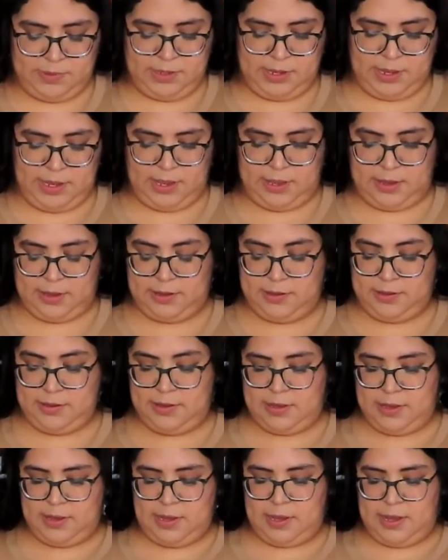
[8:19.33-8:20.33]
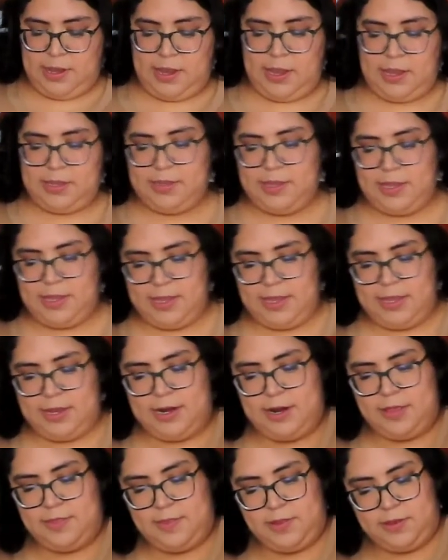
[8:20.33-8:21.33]
Okay, and
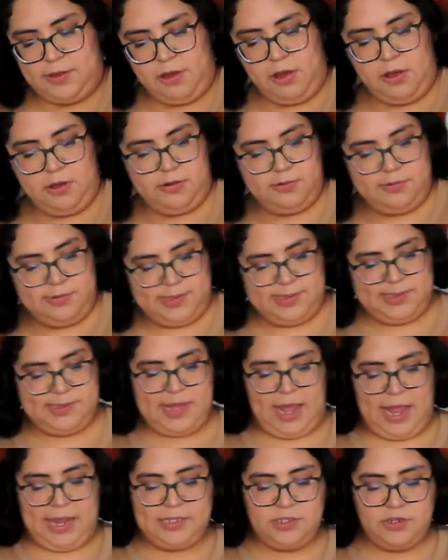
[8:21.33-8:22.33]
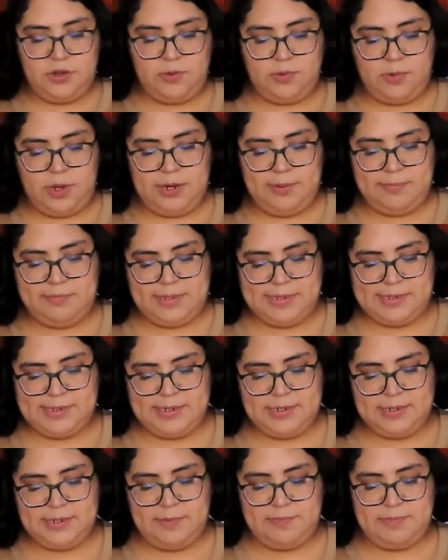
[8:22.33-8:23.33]
then the oats. I don't want to mix
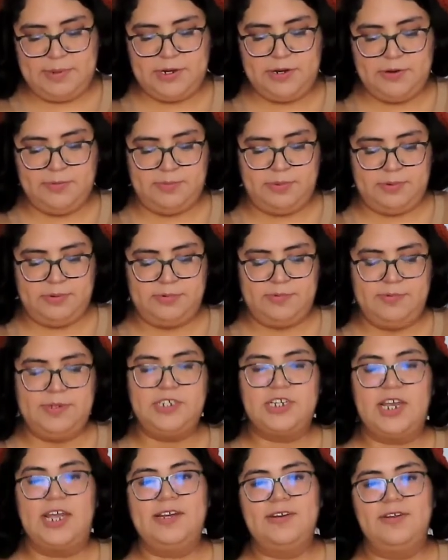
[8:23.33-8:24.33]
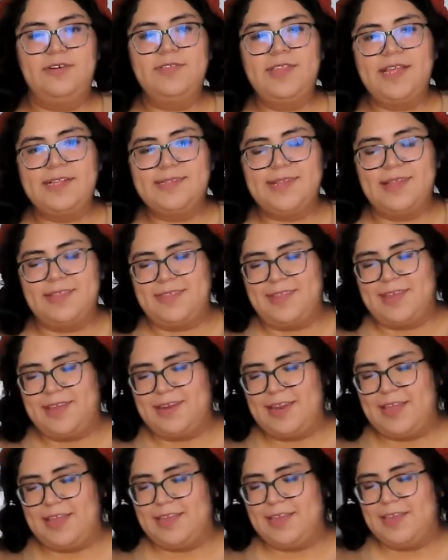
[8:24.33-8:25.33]
it in a bigger bowl, which I know that's a
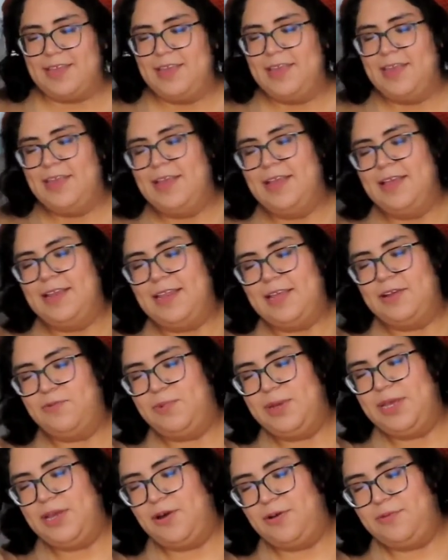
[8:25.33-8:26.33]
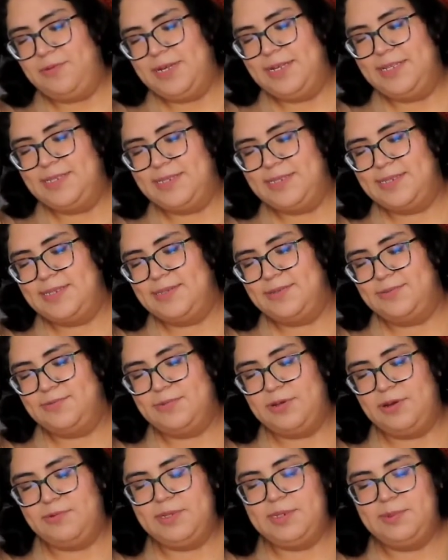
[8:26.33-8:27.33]
thing. Like we always
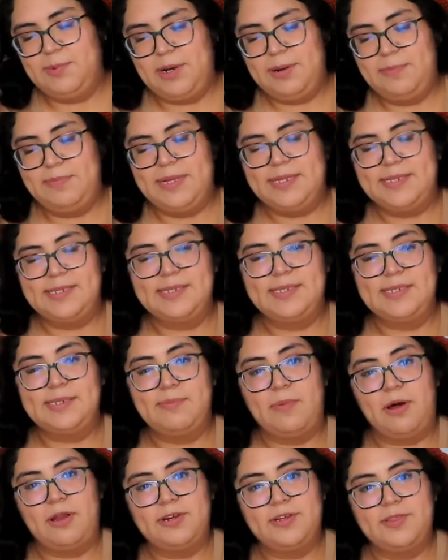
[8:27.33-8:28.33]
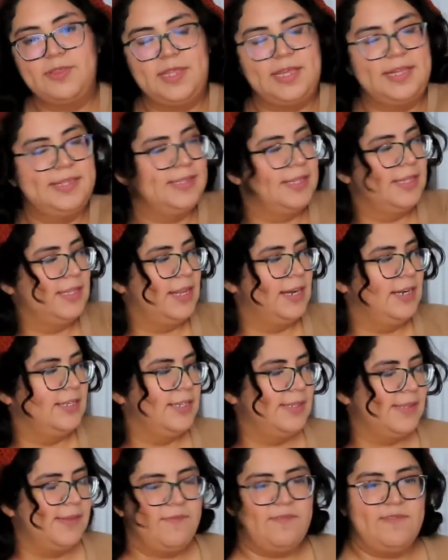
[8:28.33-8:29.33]
want to mix in smaller things, and then it
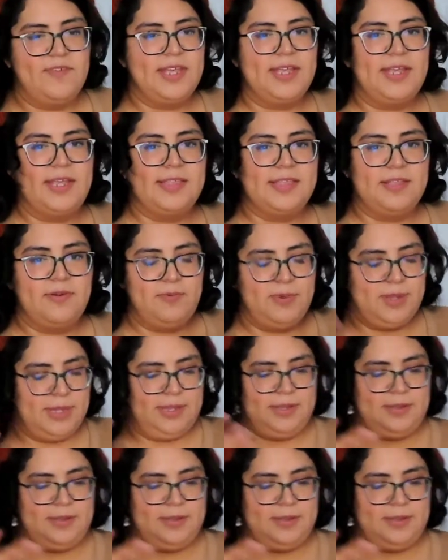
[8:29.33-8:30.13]
doesn't fit, and then